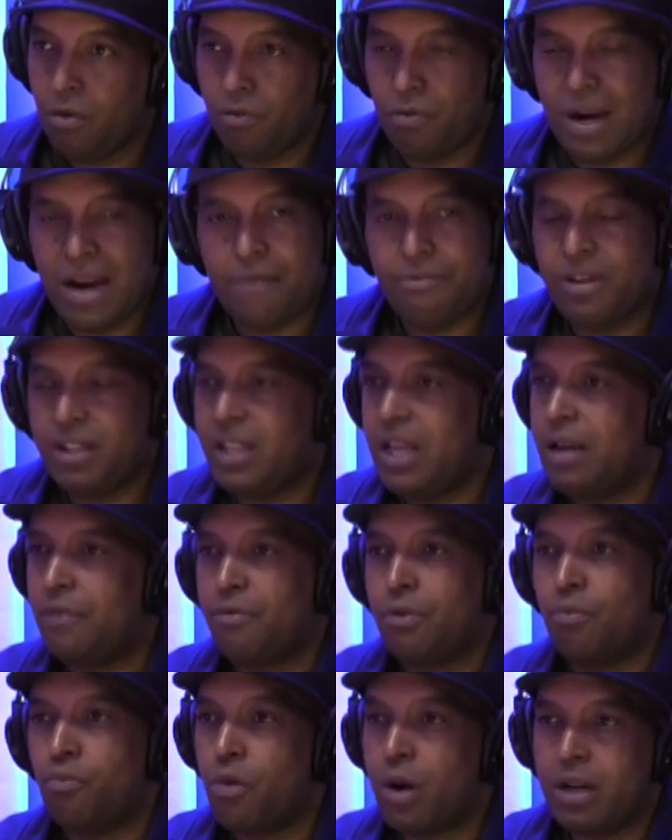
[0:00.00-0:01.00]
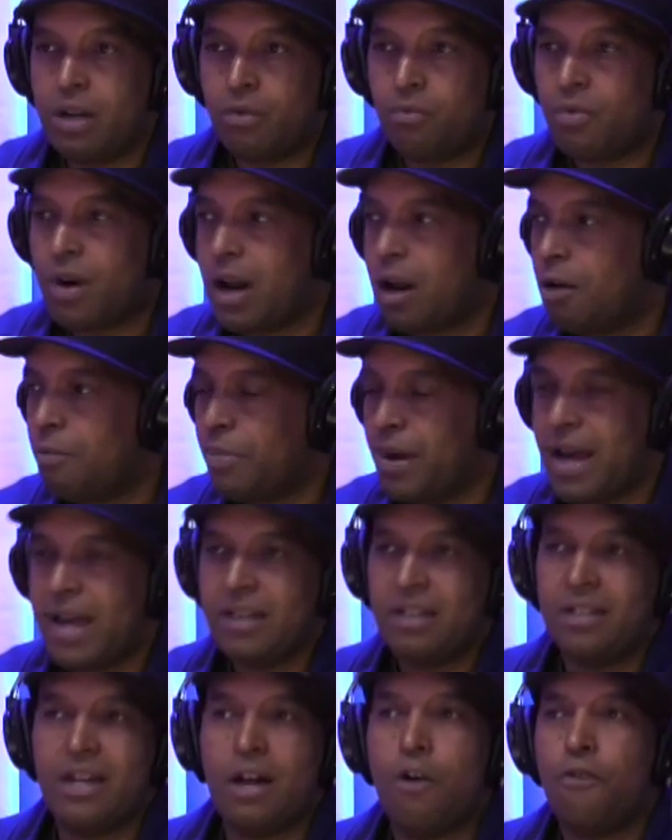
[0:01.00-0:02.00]
Everything from running around,
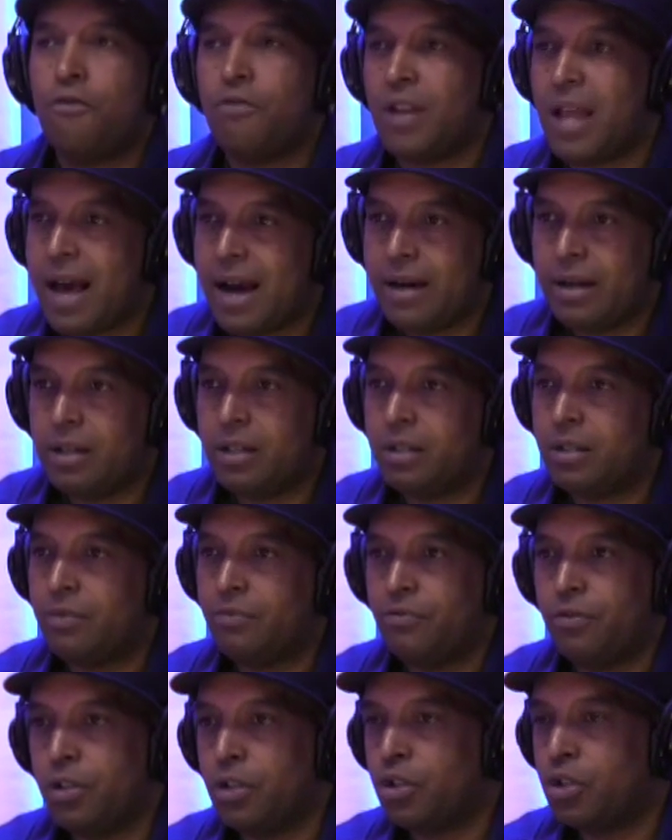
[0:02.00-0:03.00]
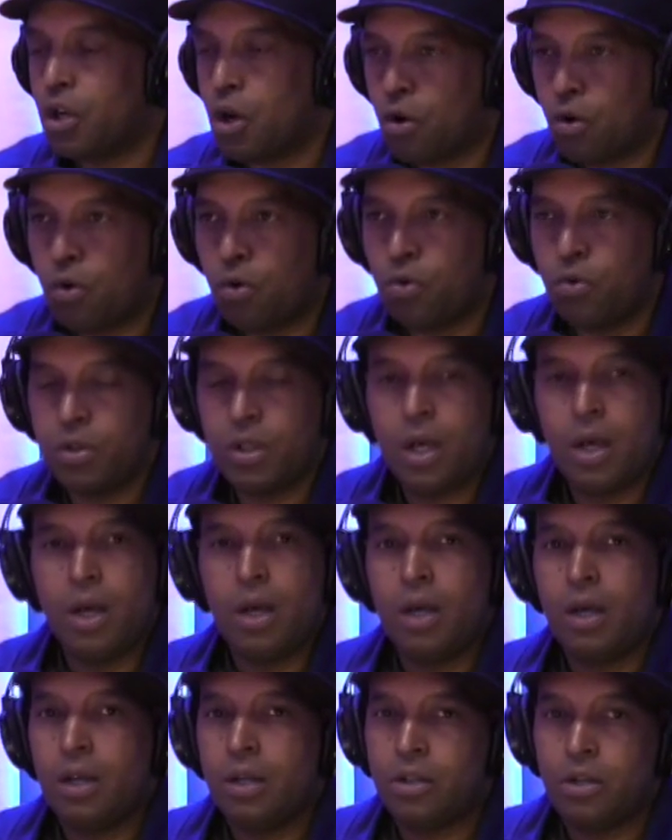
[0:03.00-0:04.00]
passing out flyers for shows,
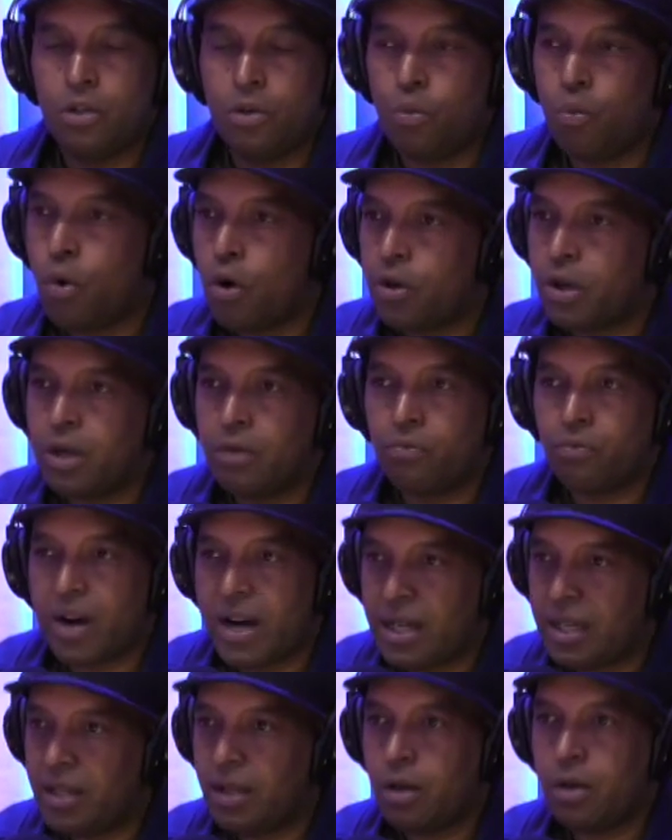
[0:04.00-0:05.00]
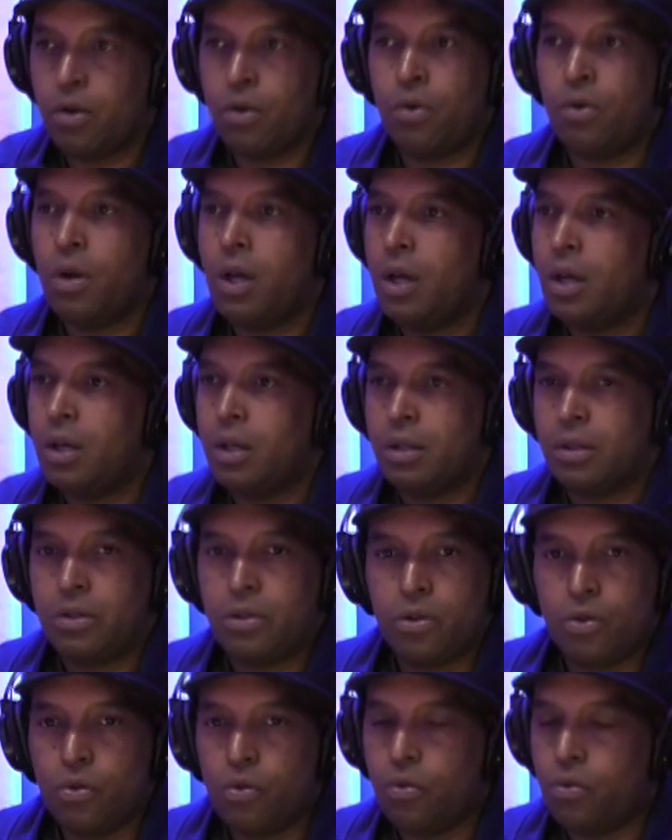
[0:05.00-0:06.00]
to working radio,
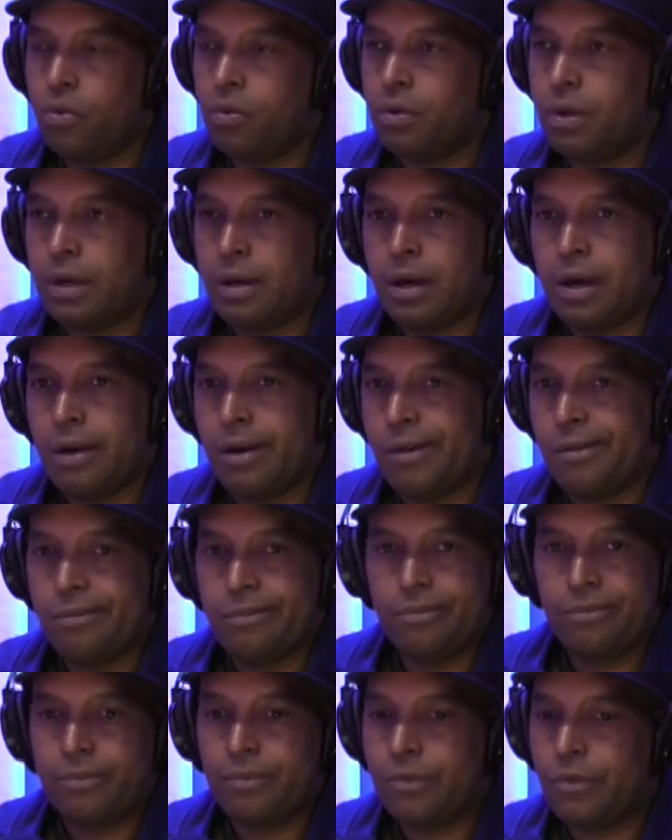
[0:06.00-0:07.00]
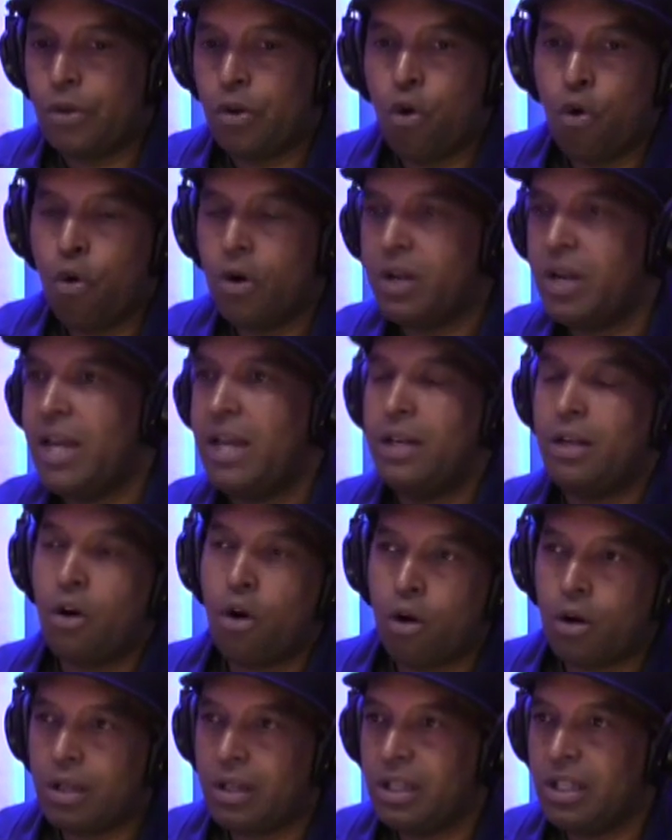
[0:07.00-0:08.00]
to um, coordinating
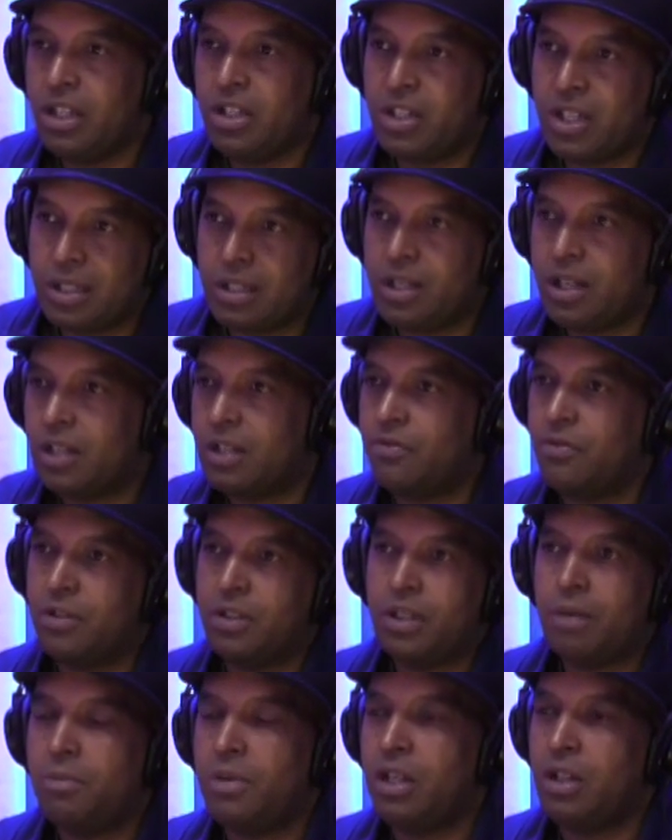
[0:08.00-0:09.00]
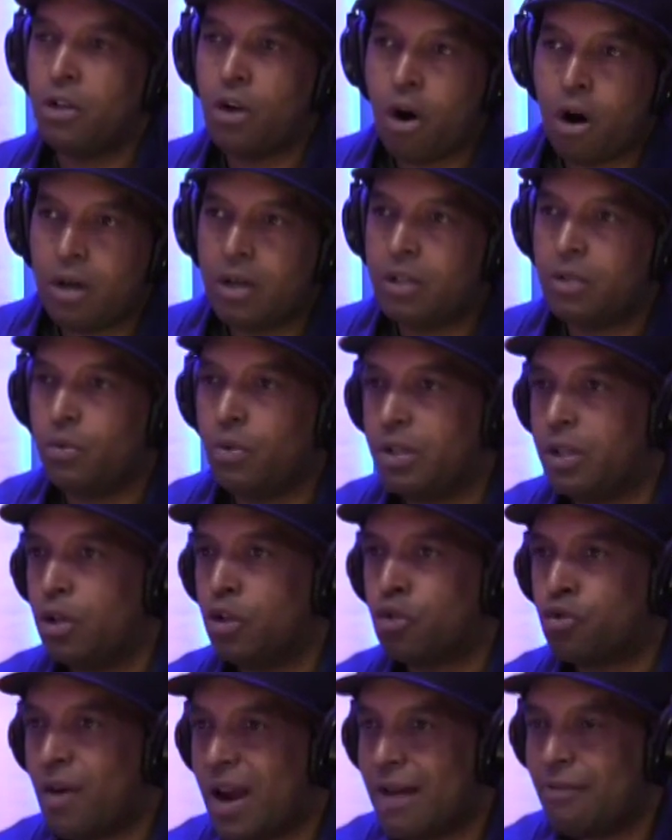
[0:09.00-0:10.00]
all the logistics for some of these artists with their
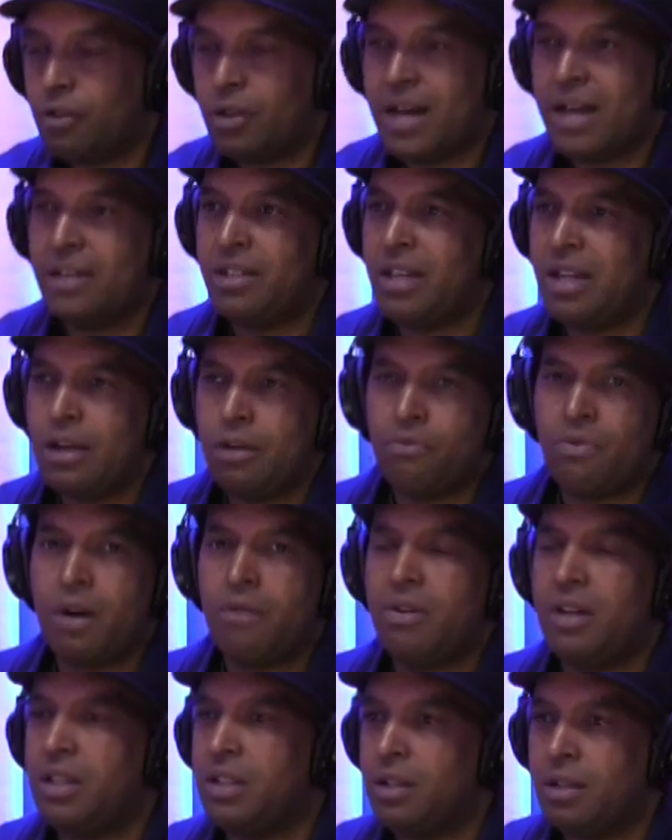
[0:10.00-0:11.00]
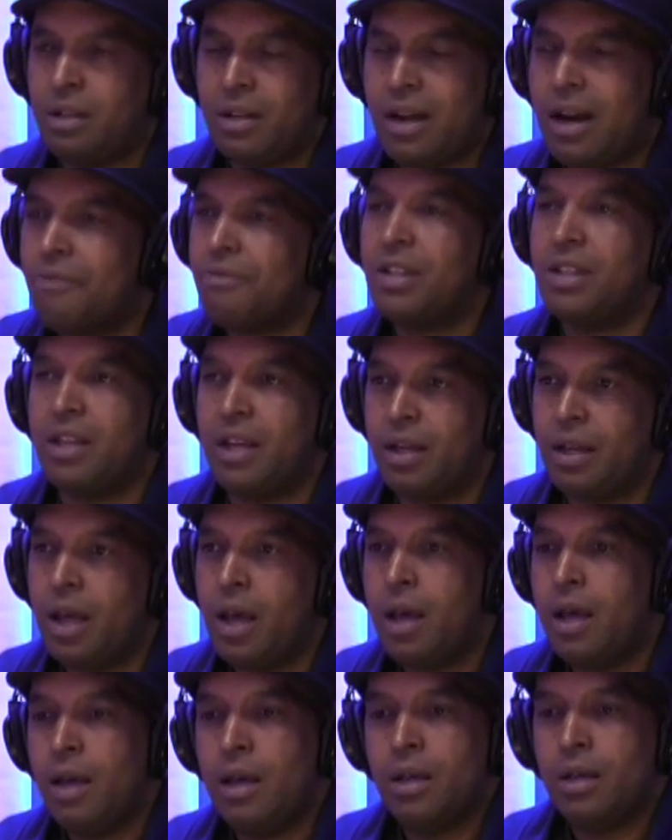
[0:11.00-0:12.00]
travel itineraries and everything.
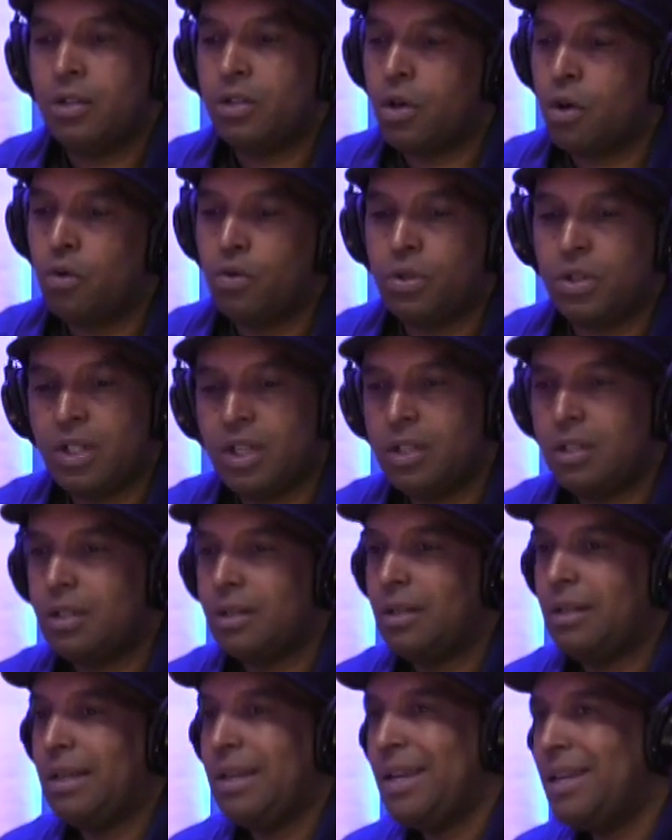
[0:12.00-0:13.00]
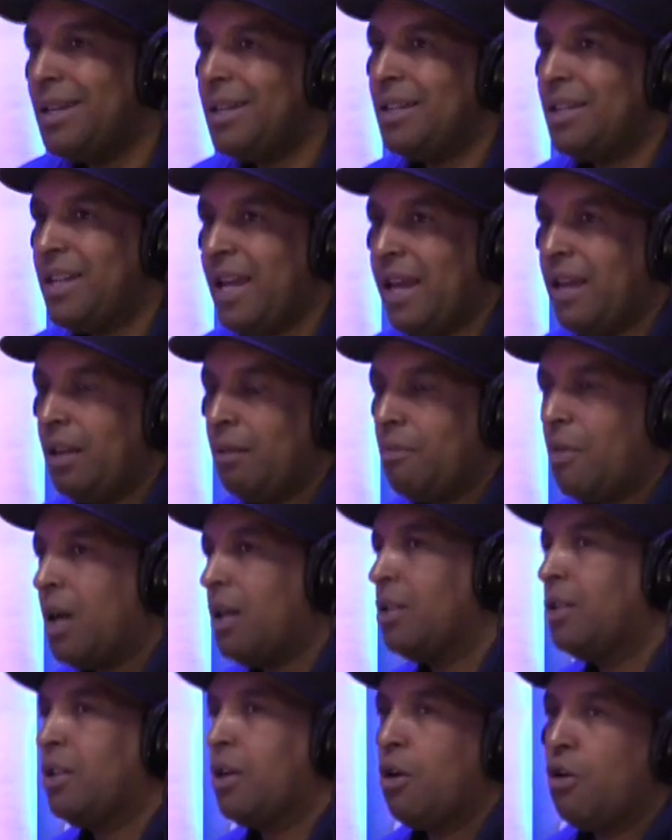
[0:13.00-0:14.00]
Mm-hmm. So just inundating
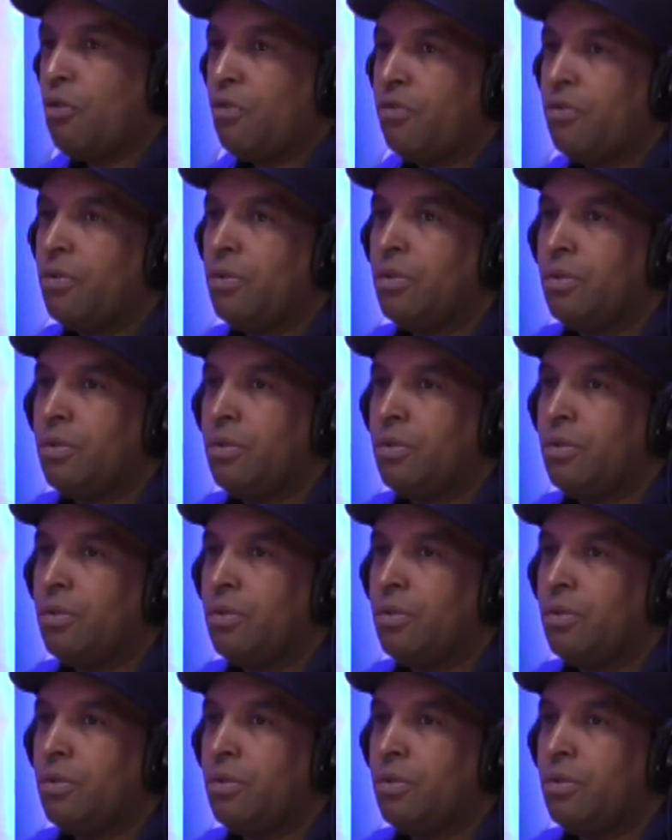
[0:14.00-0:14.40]
myself,